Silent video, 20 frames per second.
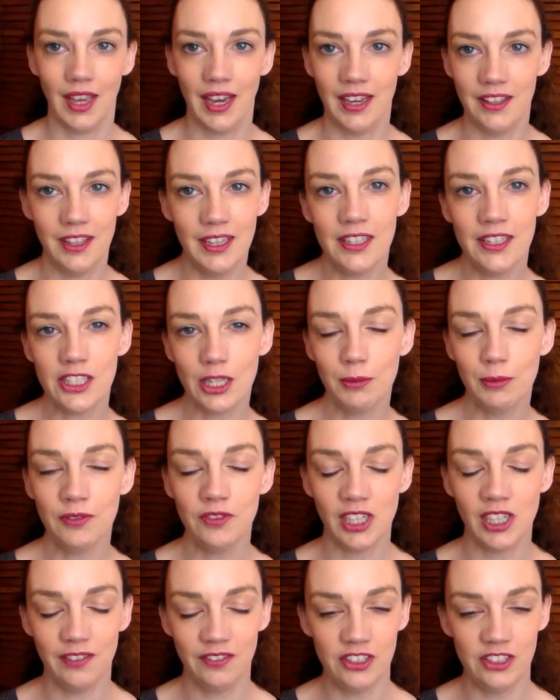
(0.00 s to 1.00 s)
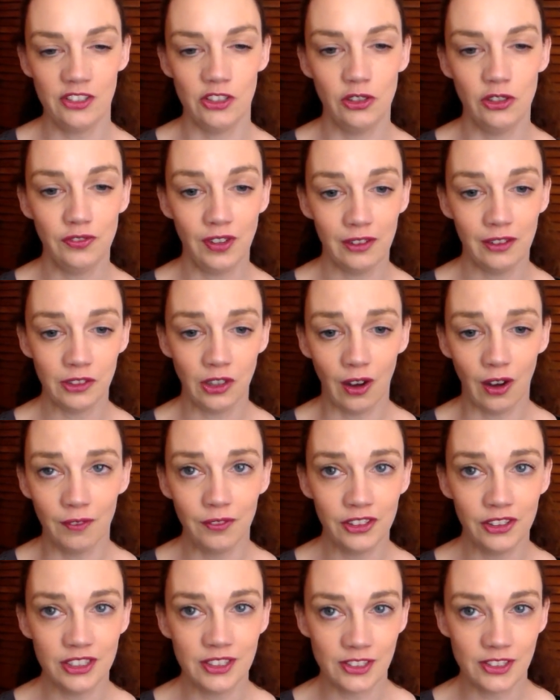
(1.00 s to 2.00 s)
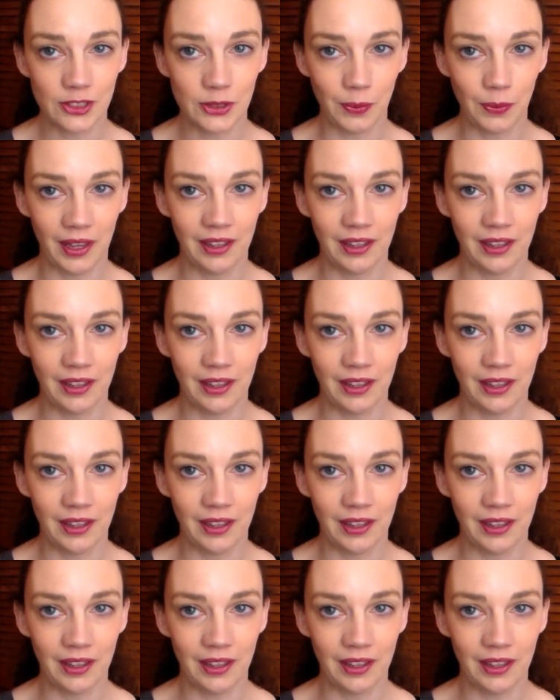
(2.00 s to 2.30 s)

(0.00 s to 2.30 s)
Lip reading: I think some of David's newfound confidence as